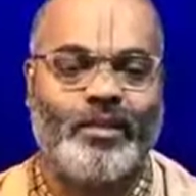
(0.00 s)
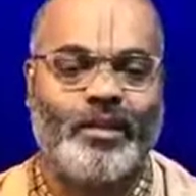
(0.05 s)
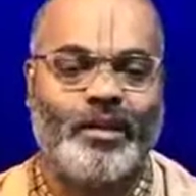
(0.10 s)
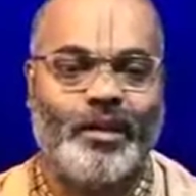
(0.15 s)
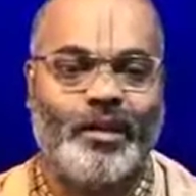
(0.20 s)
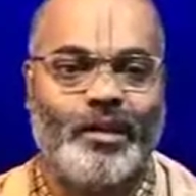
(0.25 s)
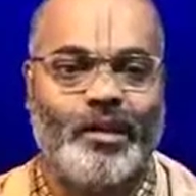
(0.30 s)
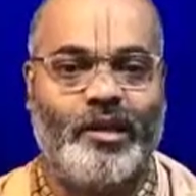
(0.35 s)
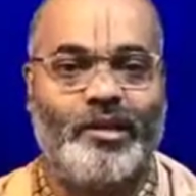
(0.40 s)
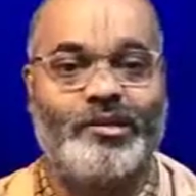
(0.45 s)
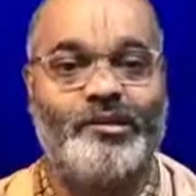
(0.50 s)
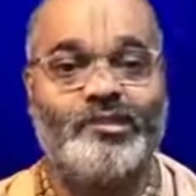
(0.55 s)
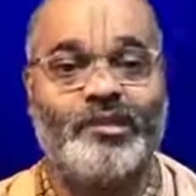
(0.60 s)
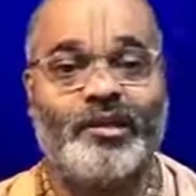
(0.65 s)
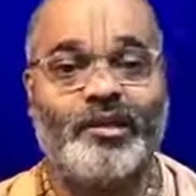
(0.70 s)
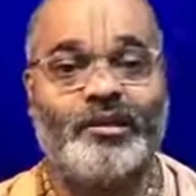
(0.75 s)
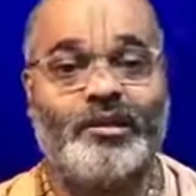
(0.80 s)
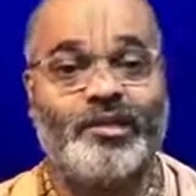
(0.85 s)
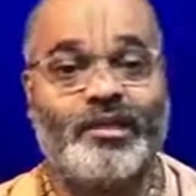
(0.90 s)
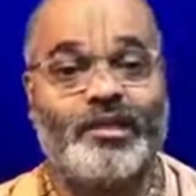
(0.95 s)

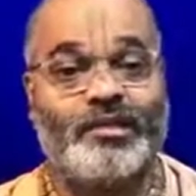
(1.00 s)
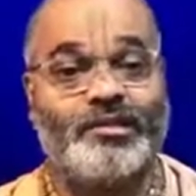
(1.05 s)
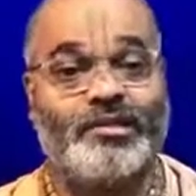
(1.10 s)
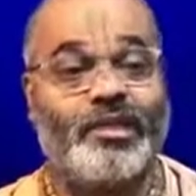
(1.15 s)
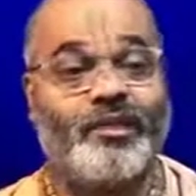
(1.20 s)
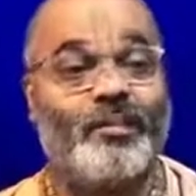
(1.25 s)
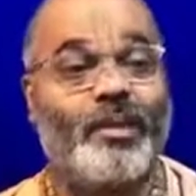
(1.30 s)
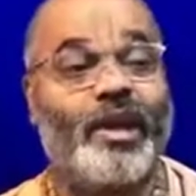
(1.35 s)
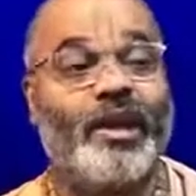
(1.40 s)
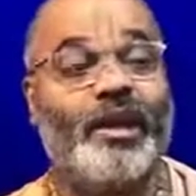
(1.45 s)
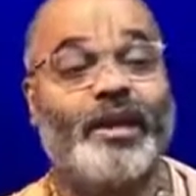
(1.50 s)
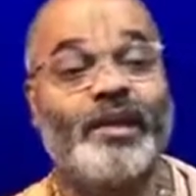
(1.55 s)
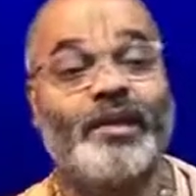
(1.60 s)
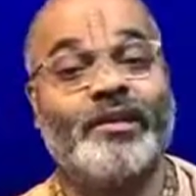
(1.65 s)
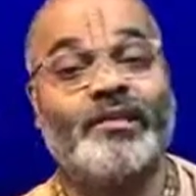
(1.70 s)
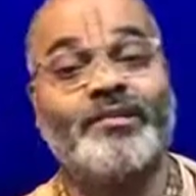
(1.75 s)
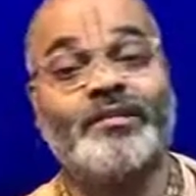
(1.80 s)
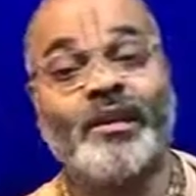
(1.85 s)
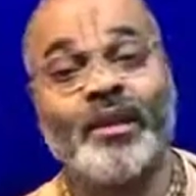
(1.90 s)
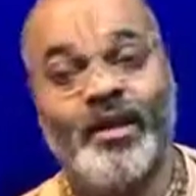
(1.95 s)
Religion is a
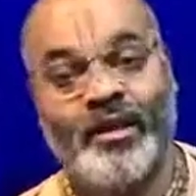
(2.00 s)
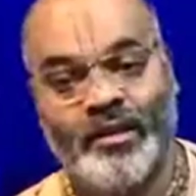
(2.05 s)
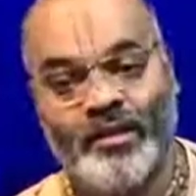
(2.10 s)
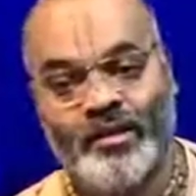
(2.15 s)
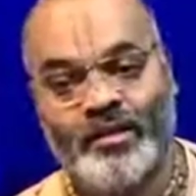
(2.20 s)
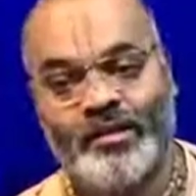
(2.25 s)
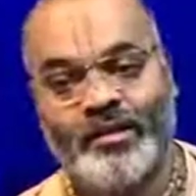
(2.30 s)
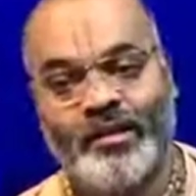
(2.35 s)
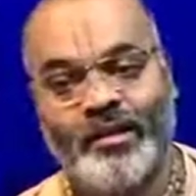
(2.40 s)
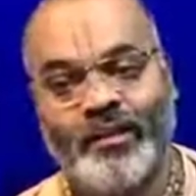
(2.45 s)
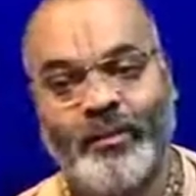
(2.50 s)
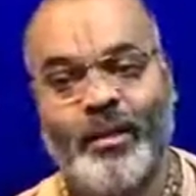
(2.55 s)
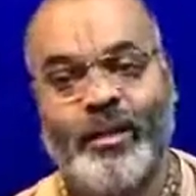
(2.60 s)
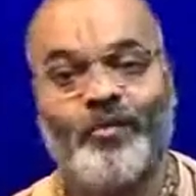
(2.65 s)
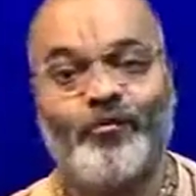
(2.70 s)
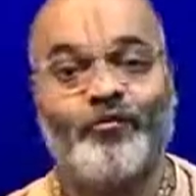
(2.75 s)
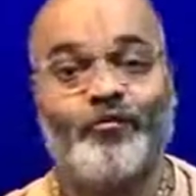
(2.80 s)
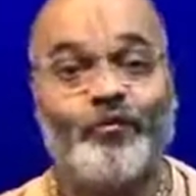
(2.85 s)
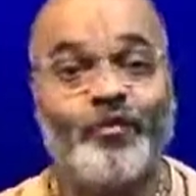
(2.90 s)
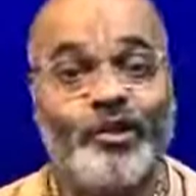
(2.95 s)
benediction,
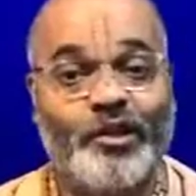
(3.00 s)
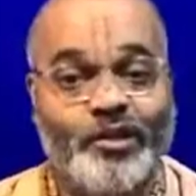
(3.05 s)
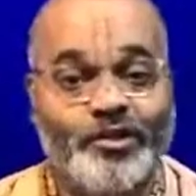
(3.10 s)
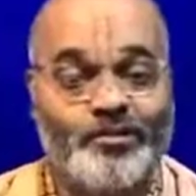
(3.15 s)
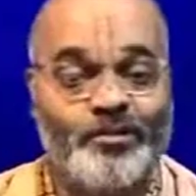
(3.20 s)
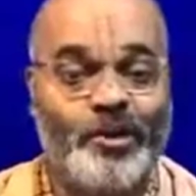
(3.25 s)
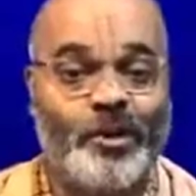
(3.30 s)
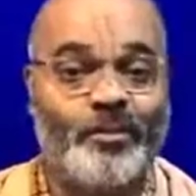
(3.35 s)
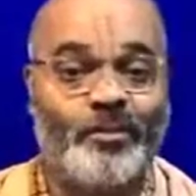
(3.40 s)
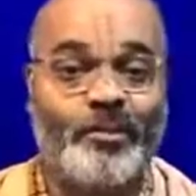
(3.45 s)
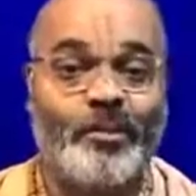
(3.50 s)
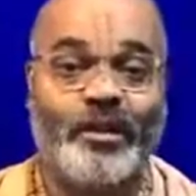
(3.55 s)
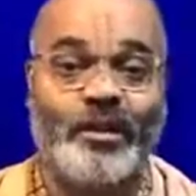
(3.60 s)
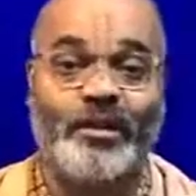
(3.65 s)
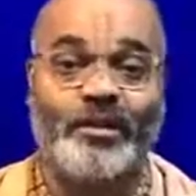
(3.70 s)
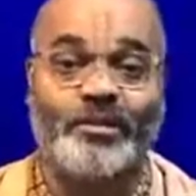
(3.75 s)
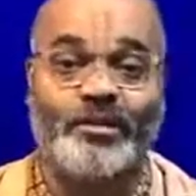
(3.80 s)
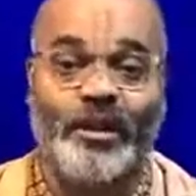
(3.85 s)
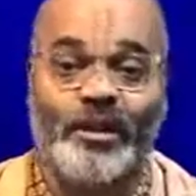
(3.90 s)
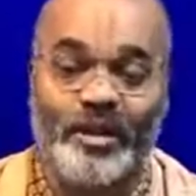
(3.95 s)
but foolish
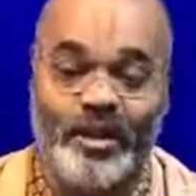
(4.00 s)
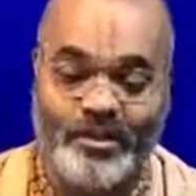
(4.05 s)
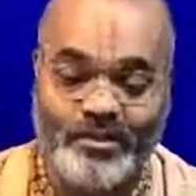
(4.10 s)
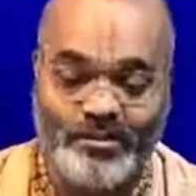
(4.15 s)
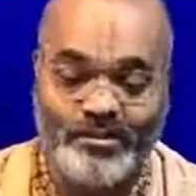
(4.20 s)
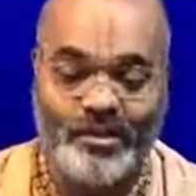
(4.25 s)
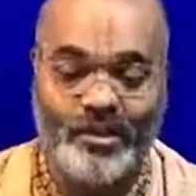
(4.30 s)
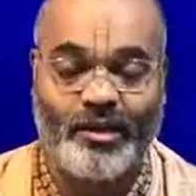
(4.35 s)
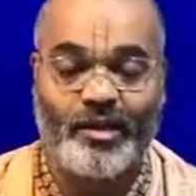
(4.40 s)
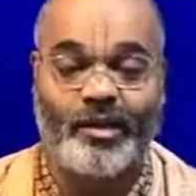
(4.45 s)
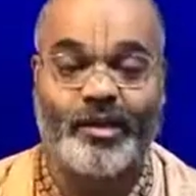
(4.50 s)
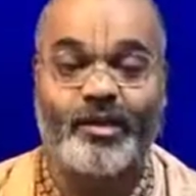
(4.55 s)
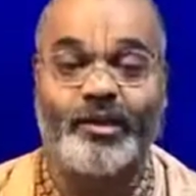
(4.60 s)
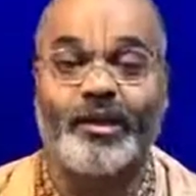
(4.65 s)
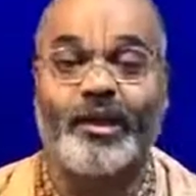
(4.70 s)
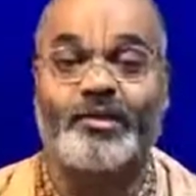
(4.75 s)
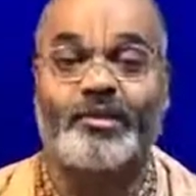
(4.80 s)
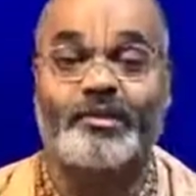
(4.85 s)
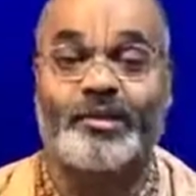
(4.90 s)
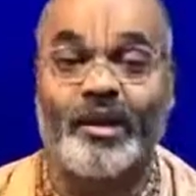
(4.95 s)
people, they consider it
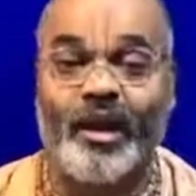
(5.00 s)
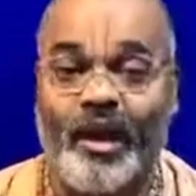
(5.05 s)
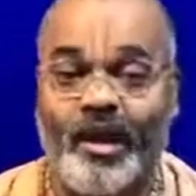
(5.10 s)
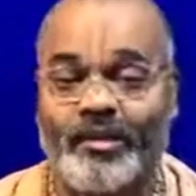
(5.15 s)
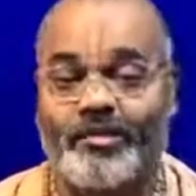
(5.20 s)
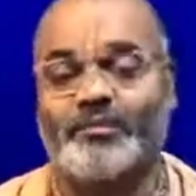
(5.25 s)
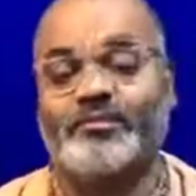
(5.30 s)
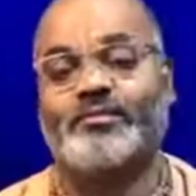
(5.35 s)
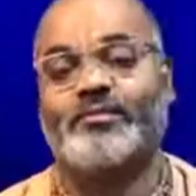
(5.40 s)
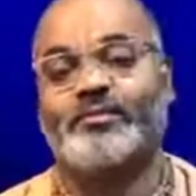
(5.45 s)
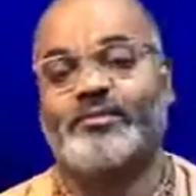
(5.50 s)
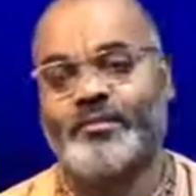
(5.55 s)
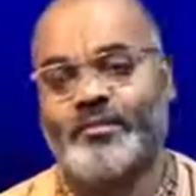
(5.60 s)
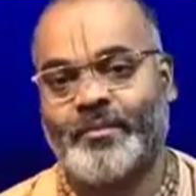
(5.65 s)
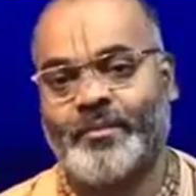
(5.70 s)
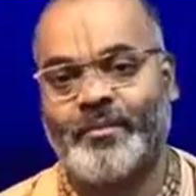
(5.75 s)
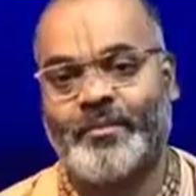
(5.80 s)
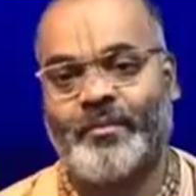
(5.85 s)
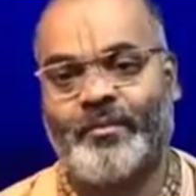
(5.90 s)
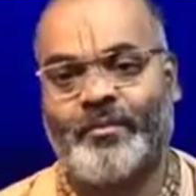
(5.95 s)
as curse.
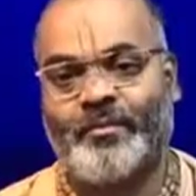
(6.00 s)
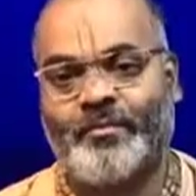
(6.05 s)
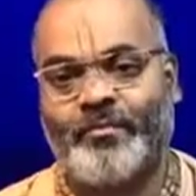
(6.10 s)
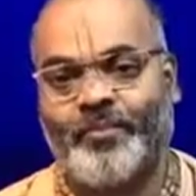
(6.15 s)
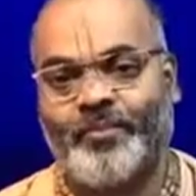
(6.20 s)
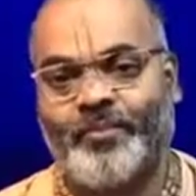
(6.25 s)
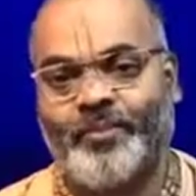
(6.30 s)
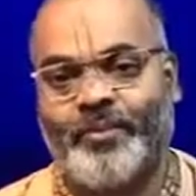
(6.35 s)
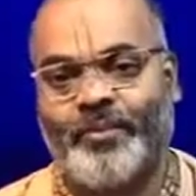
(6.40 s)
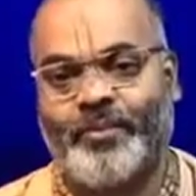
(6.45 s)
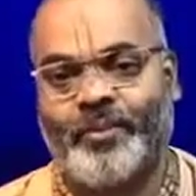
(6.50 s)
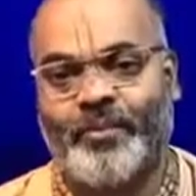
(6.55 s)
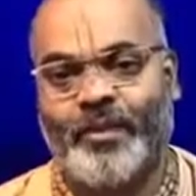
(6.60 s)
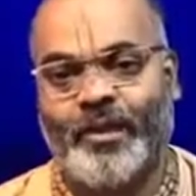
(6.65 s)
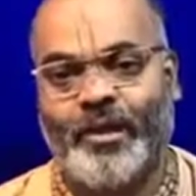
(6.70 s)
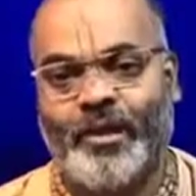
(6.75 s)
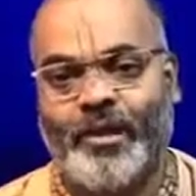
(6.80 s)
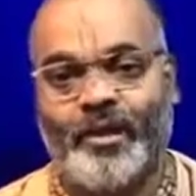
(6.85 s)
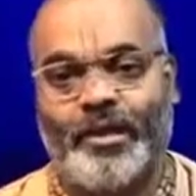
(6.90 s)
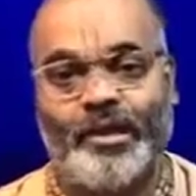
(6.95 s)

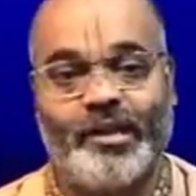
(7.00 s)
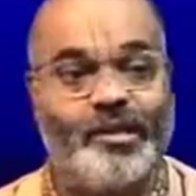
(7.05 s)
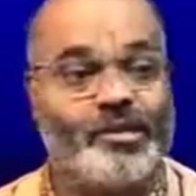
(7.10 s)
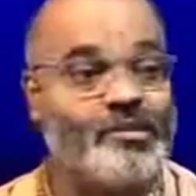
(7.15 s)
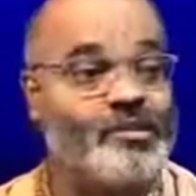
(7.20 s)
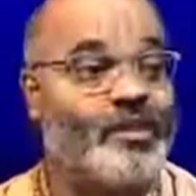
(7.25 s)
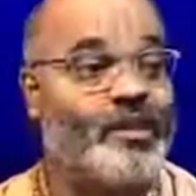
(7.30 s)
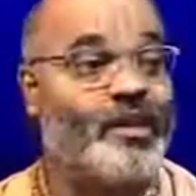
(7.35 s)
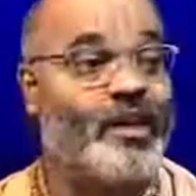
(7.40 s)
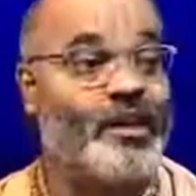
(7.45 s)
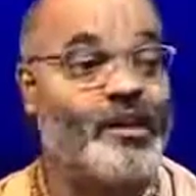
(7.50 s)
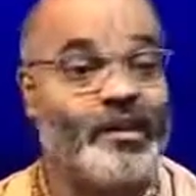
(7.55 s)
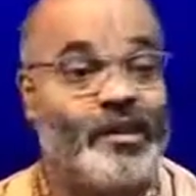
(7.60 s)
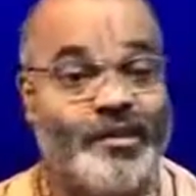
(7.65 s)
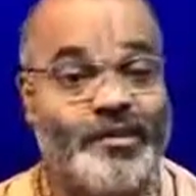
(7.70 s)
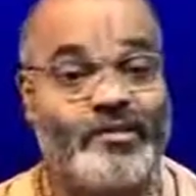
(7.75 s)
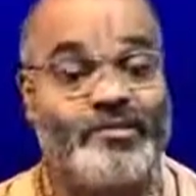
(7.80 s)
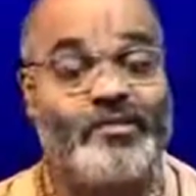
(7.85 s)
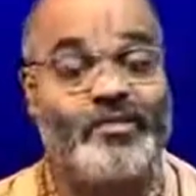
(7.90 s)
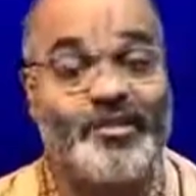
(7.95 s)
Religion at
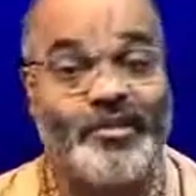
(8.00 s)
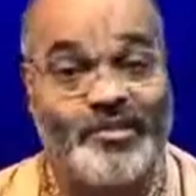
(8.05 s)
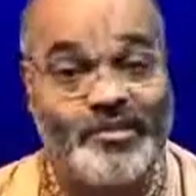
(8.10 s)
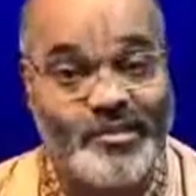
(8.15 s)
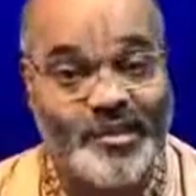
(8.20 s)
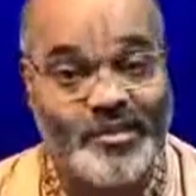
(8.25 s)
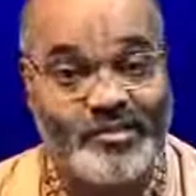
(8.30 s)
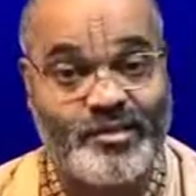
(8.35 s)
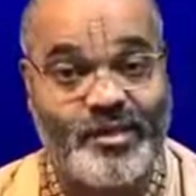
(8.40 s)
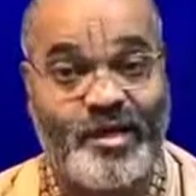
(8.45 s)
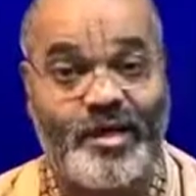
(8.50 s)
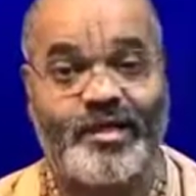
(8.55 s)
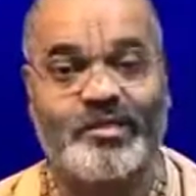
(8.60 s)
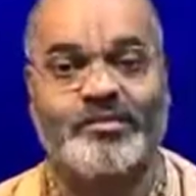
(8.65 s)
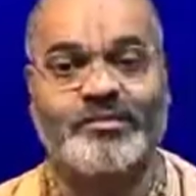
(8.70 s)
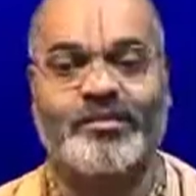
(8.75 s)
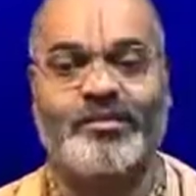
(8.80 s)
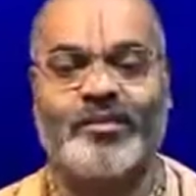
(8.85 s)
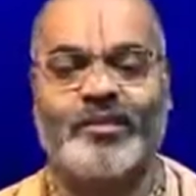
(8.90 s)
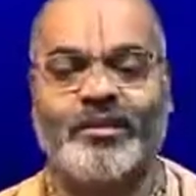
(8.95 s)
least teaches
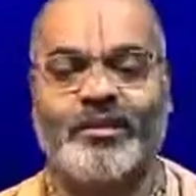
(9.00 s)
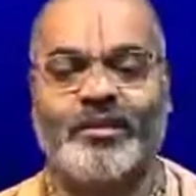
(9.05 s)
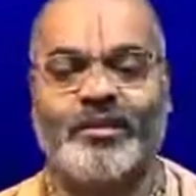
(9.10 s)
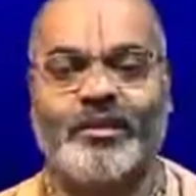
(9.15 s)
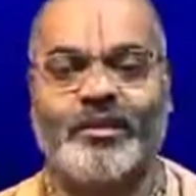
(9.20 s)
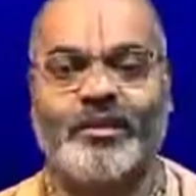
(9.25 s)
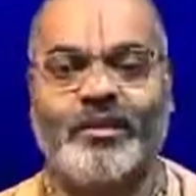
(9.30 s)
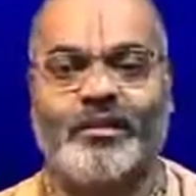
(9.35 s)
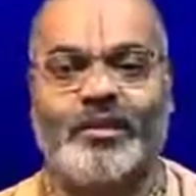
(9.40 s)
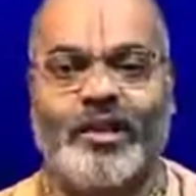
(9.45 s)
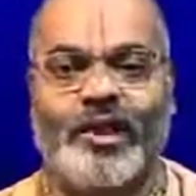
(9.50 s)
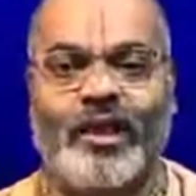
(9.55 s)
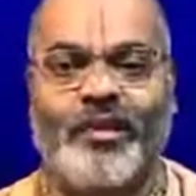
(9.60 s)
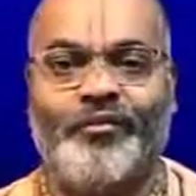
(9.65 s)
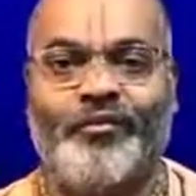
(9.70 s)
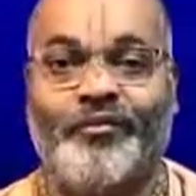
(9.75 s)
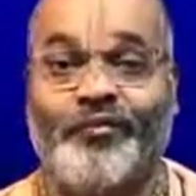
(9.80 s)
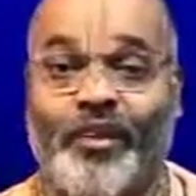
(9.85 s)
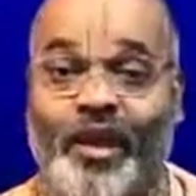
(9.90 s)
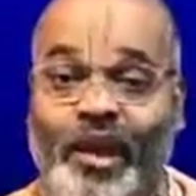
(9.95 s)
us a
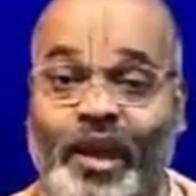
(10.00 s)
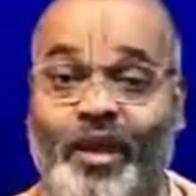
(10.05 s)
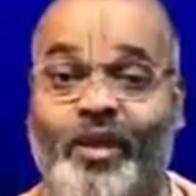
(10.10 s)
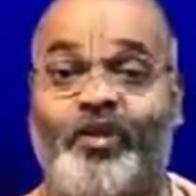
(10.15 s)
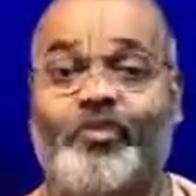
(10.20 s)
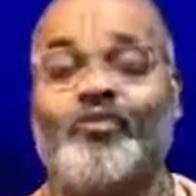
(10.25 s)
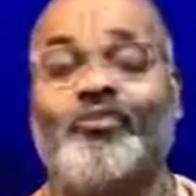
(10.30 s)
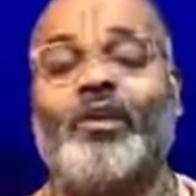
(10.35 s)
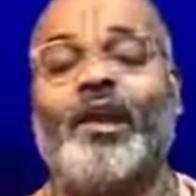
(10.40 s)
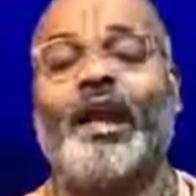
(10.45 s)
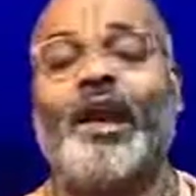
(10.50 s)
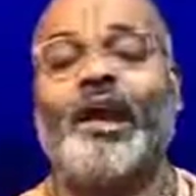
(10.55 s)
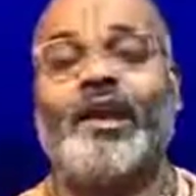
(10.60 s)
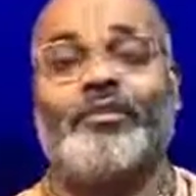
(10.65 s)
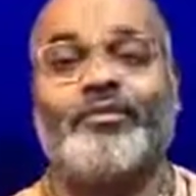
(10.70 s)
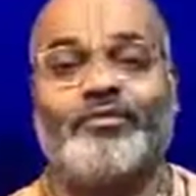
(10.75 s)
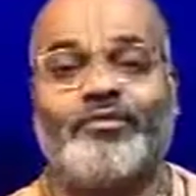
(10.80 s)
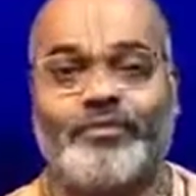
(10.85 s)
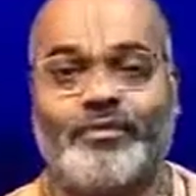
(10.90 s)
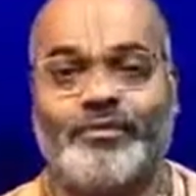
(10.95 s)
way of
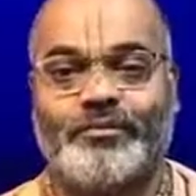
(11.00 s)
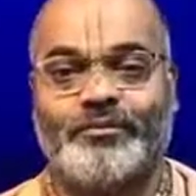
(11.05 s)
life,